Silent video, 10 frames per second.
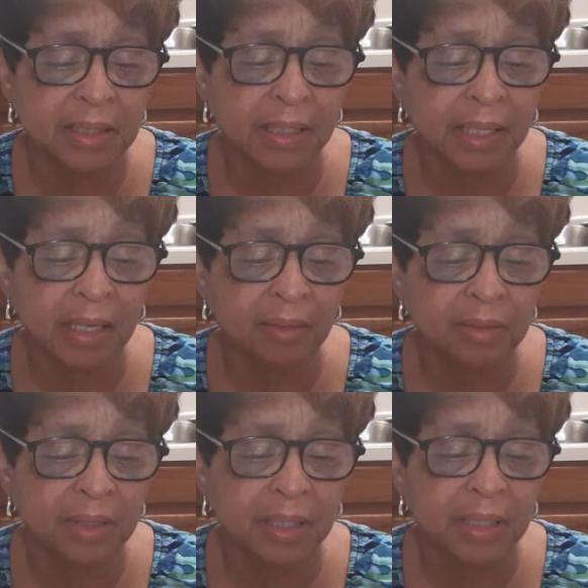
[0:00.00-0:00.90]
In, out,
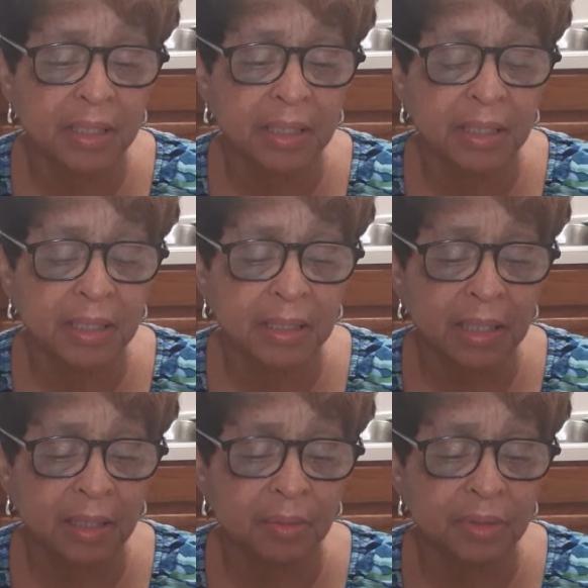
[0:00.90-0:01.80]
in,
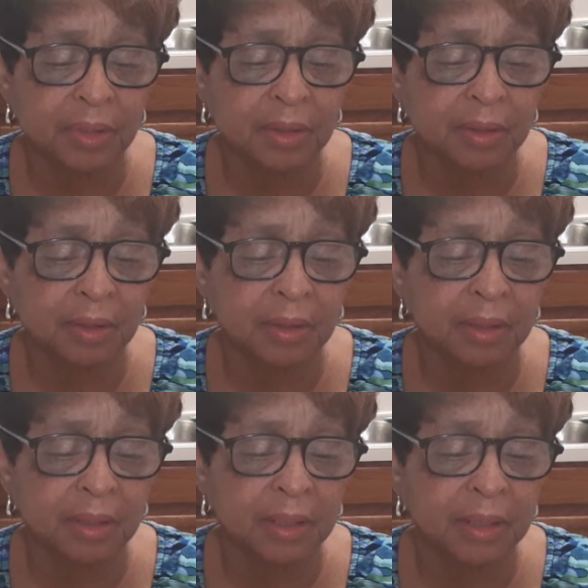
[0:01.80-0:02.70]
out,
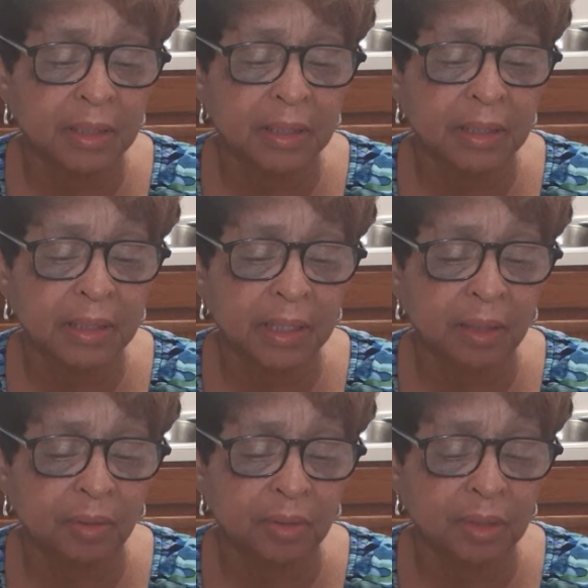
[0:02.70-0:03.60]
in, out.